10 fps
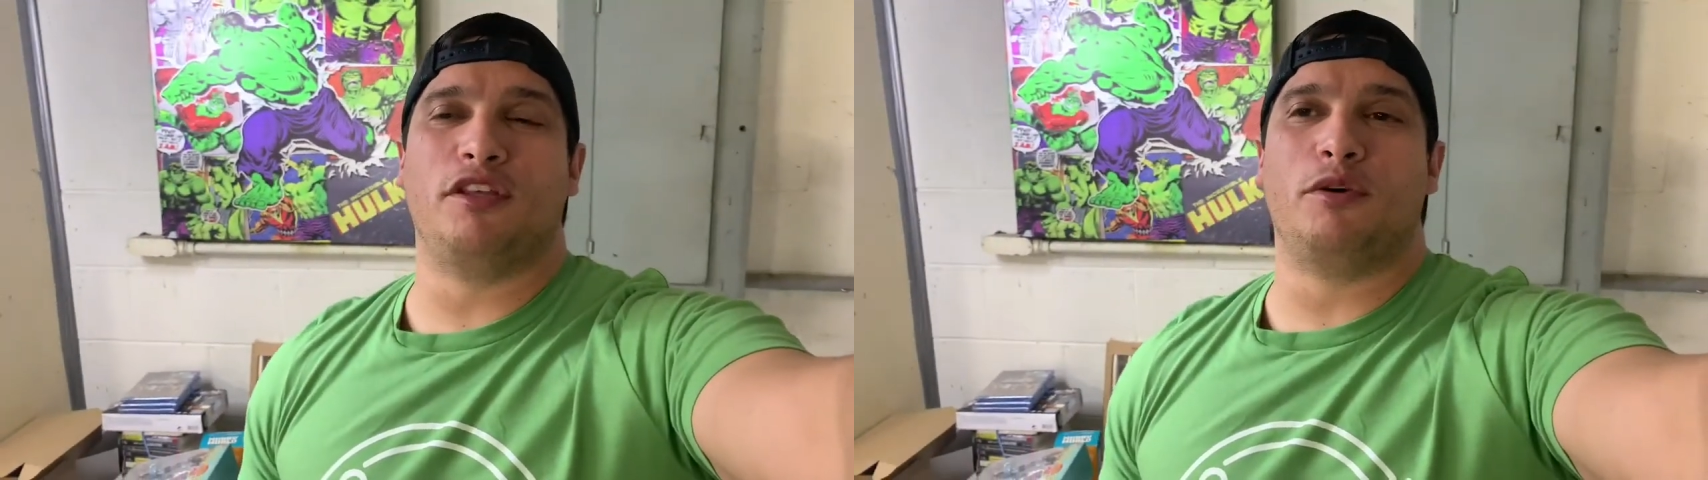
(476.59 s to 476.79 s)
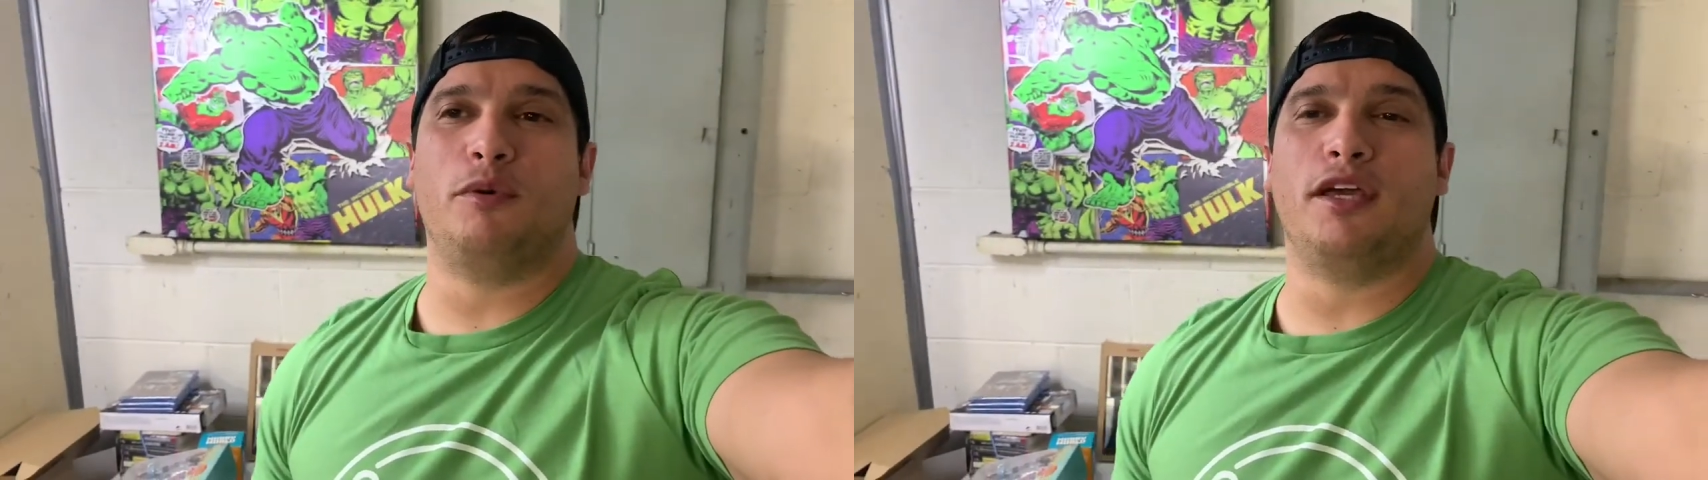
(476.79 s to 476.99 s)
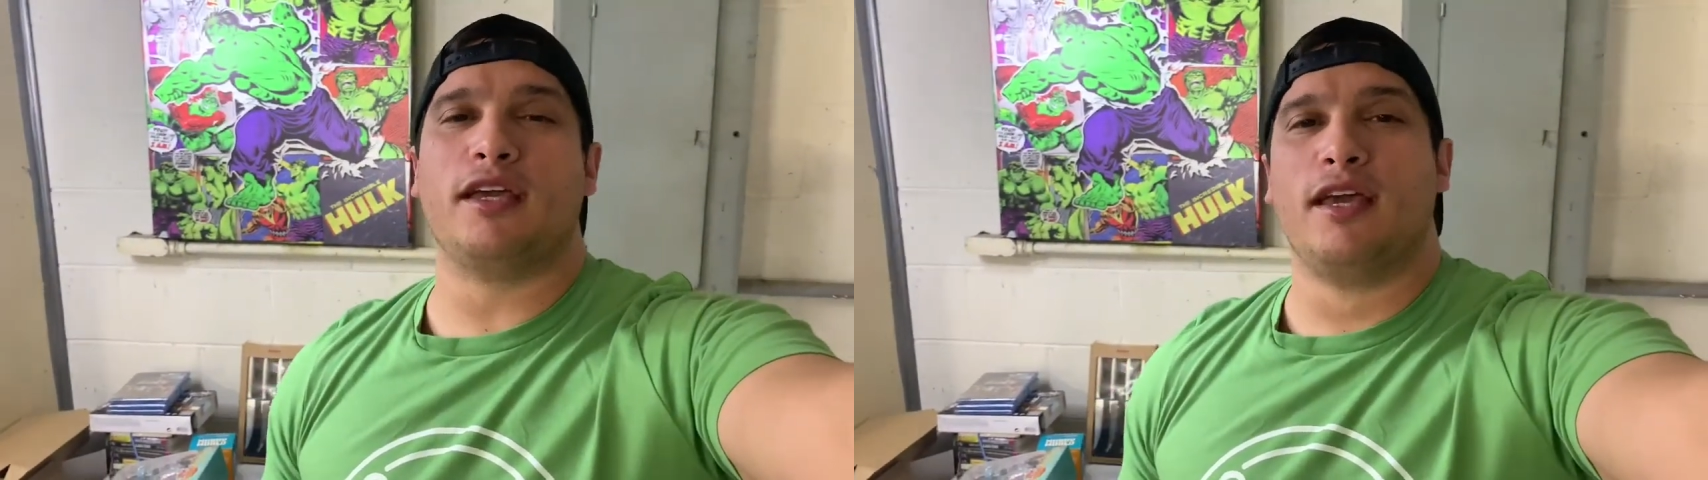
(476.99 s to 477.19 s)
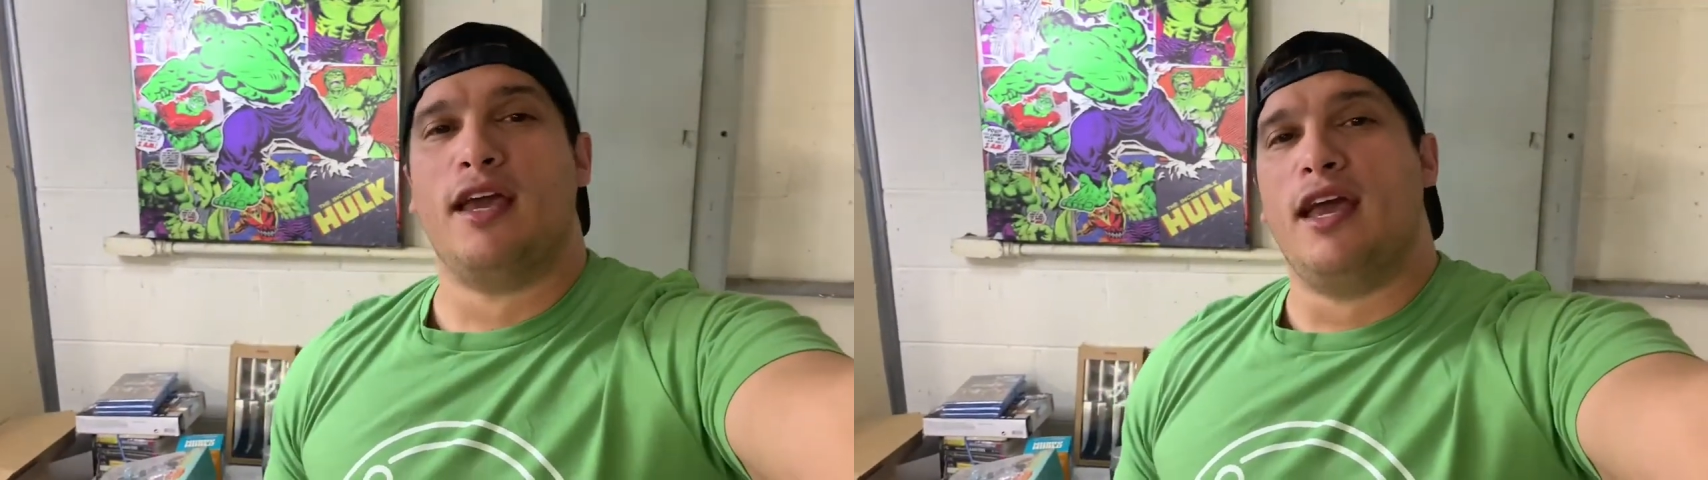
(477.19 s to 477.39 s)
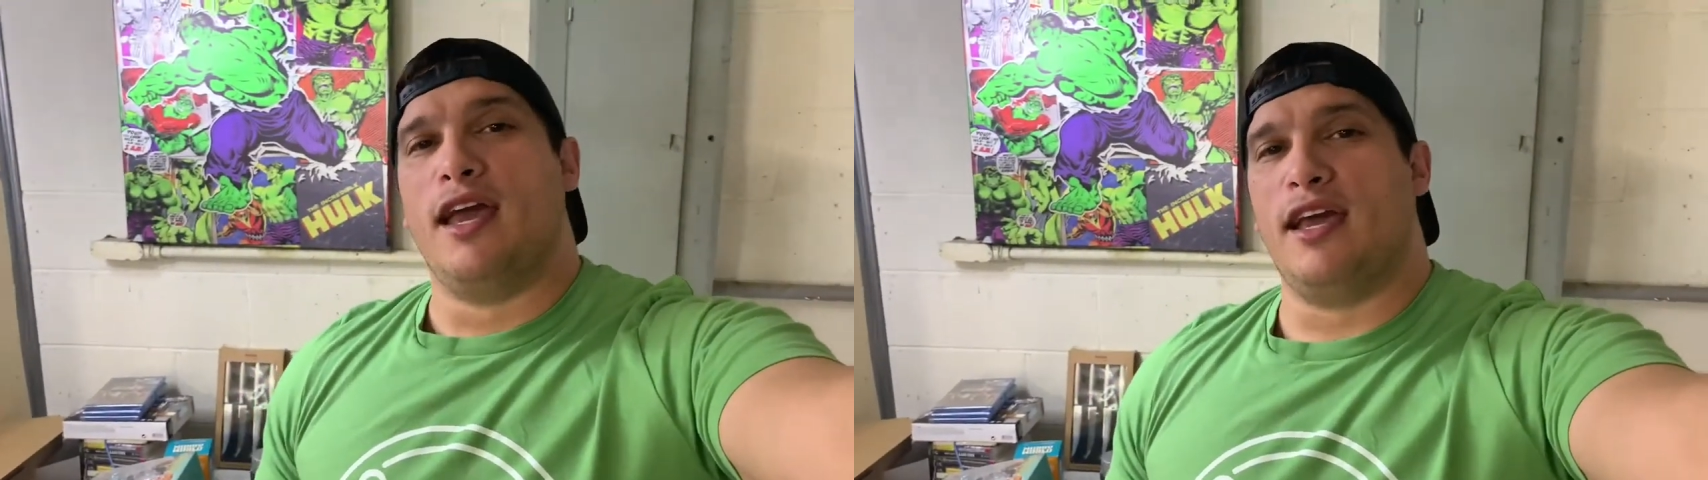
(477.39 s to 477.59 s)
quick?
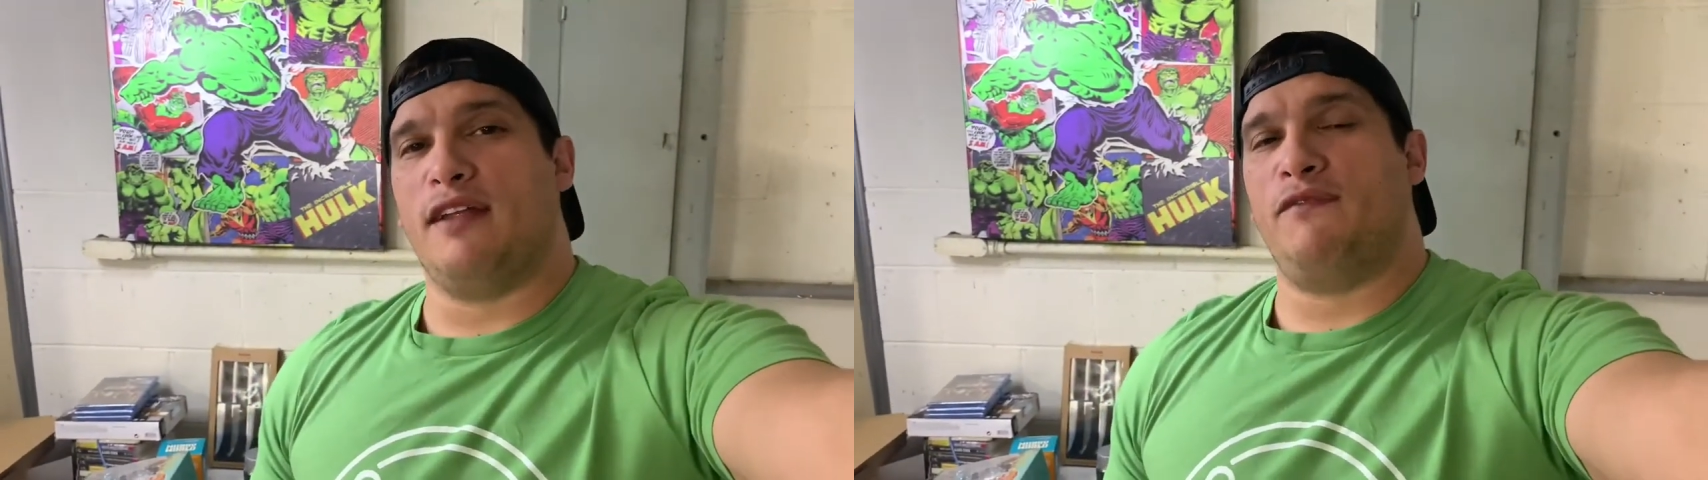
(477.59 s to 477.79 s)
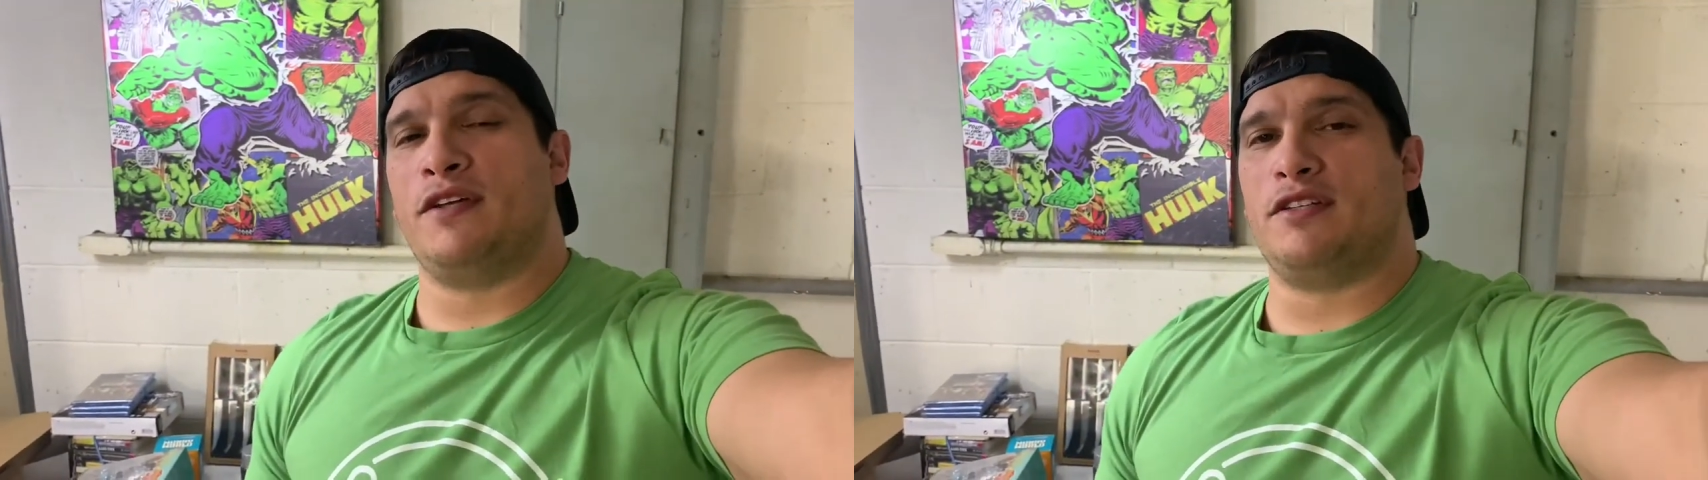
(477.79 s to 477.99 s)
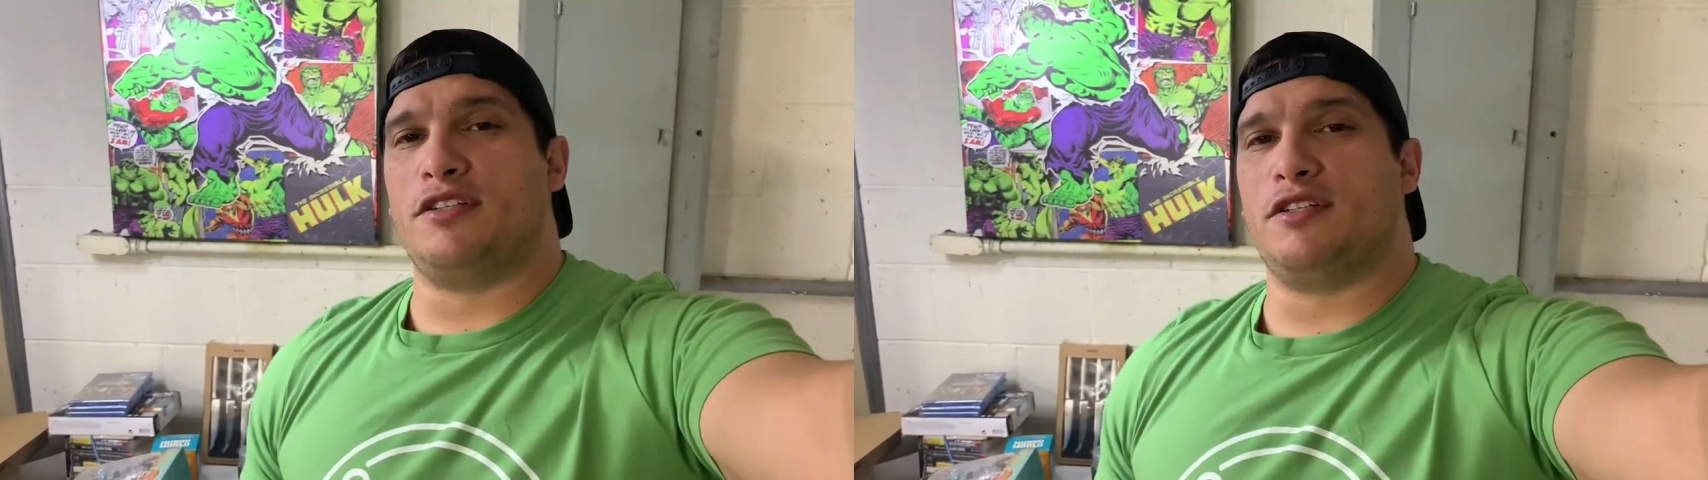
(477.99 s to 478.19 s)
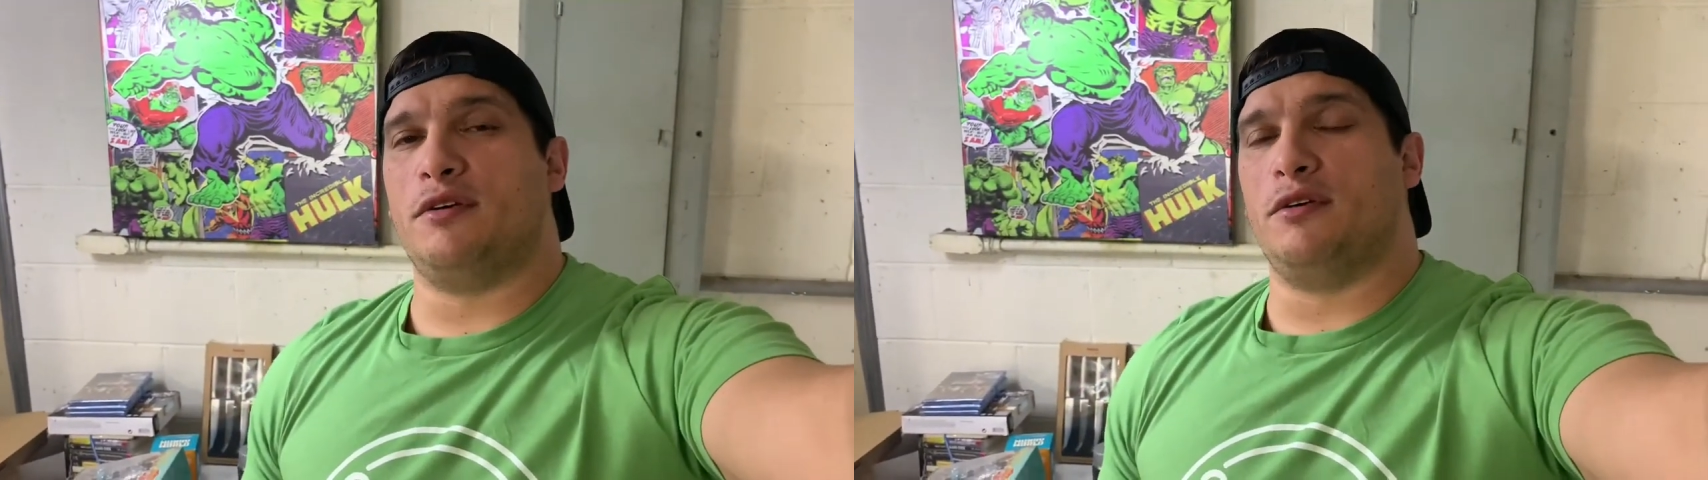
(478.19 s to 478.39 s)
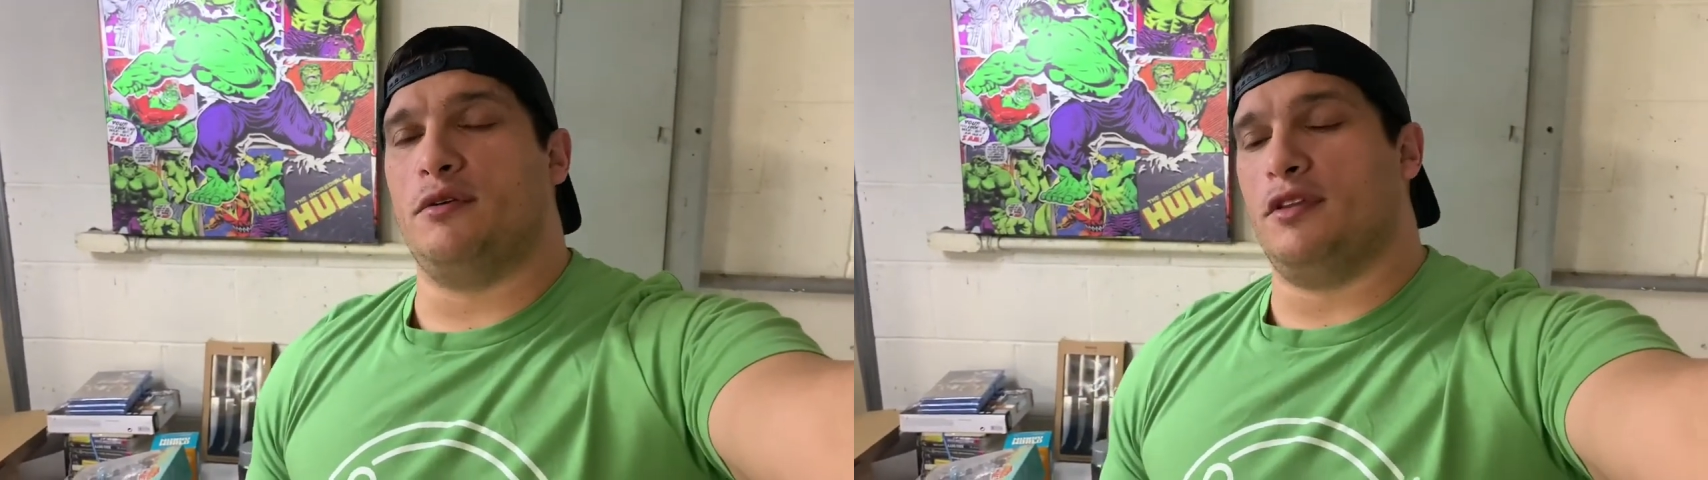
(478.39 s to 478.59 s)
And I'm fixing to show you.